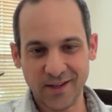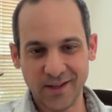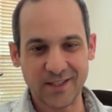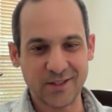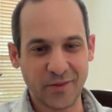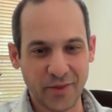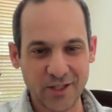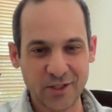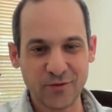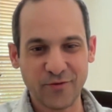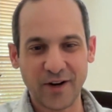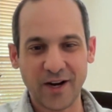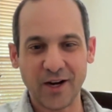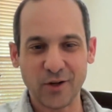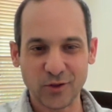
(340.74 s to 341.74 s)
is these
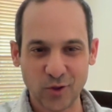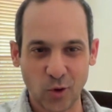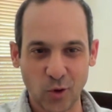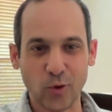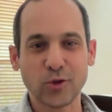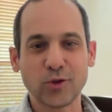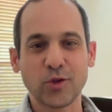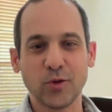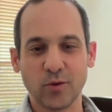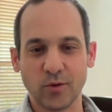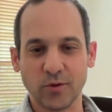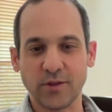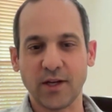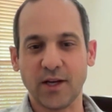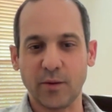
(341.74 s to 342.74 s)
files also
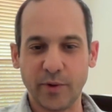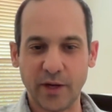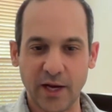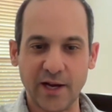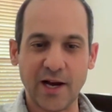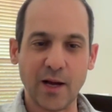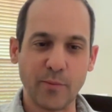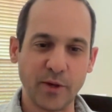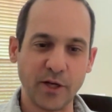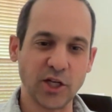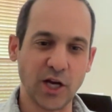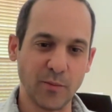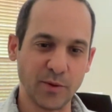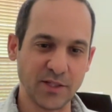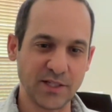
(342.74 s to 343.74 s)
contain PII,
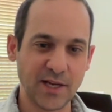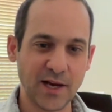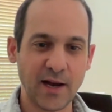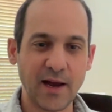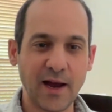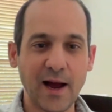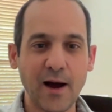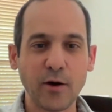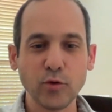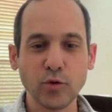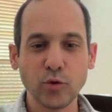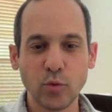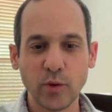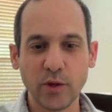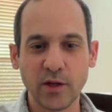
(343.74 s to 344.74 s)
PHI, PCI. How
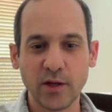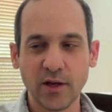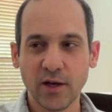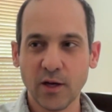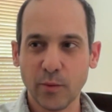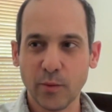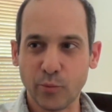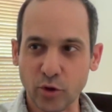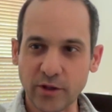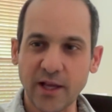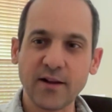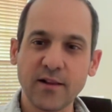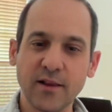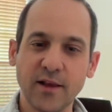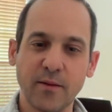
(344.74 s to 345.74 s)
do we
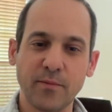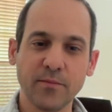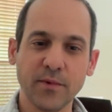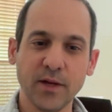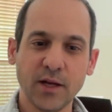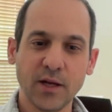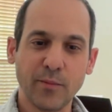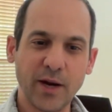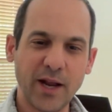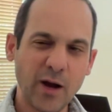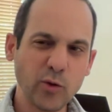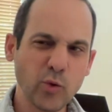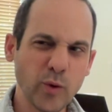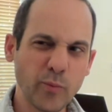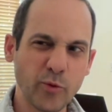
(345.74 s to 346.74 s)
protect them? But
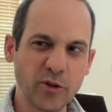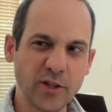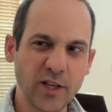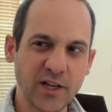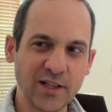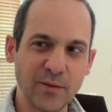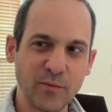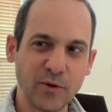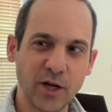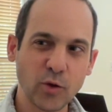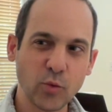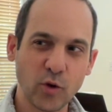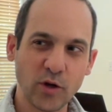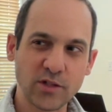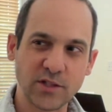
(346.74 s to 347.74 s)
how do we protect them not
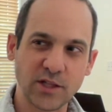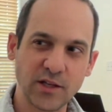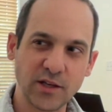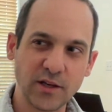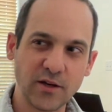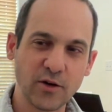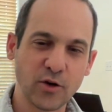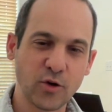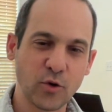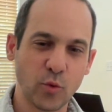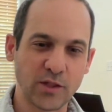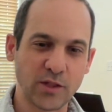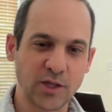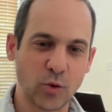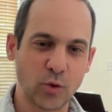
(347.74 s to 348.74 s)
once a year,
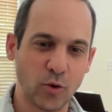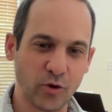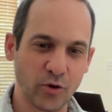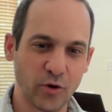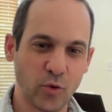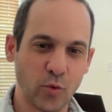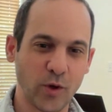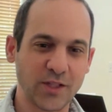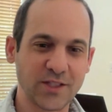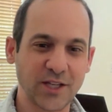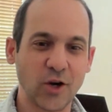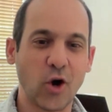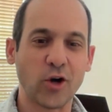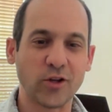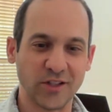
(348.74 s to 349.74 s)
once a quarter, once an
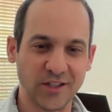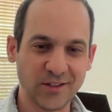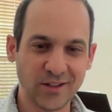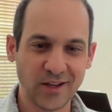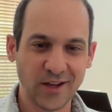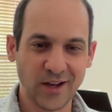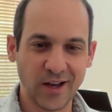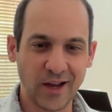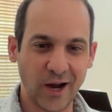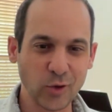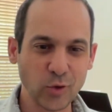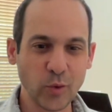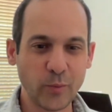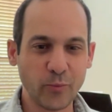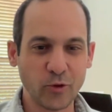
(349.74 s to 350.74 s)
audit? How
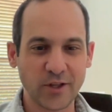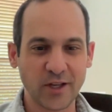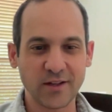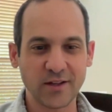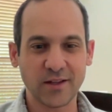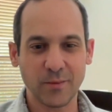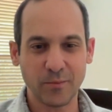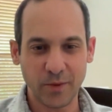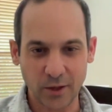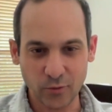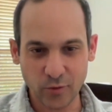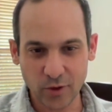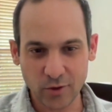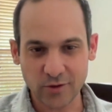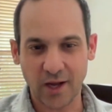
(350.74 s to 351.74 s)
do we protect them in
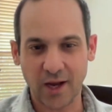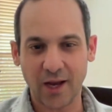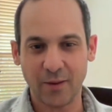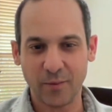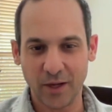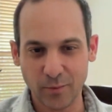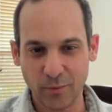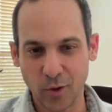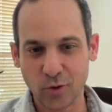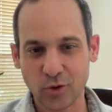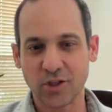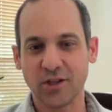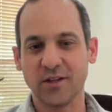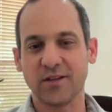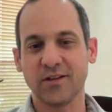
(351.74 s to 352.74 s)
real time, in
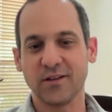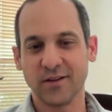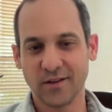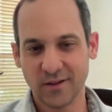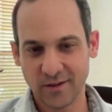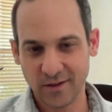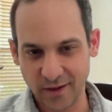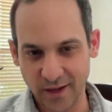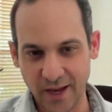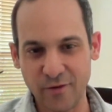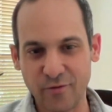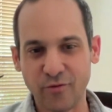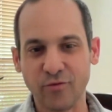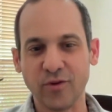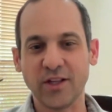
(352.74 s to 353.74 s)
motion,
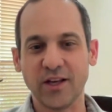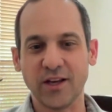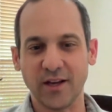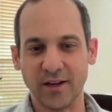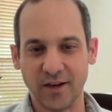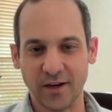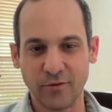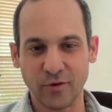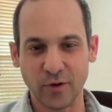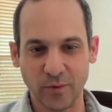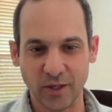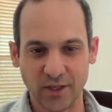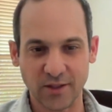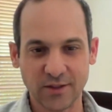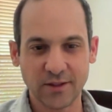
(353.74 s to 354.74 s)
every day, every
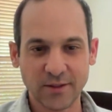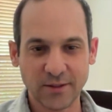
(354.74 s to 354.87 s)
minute?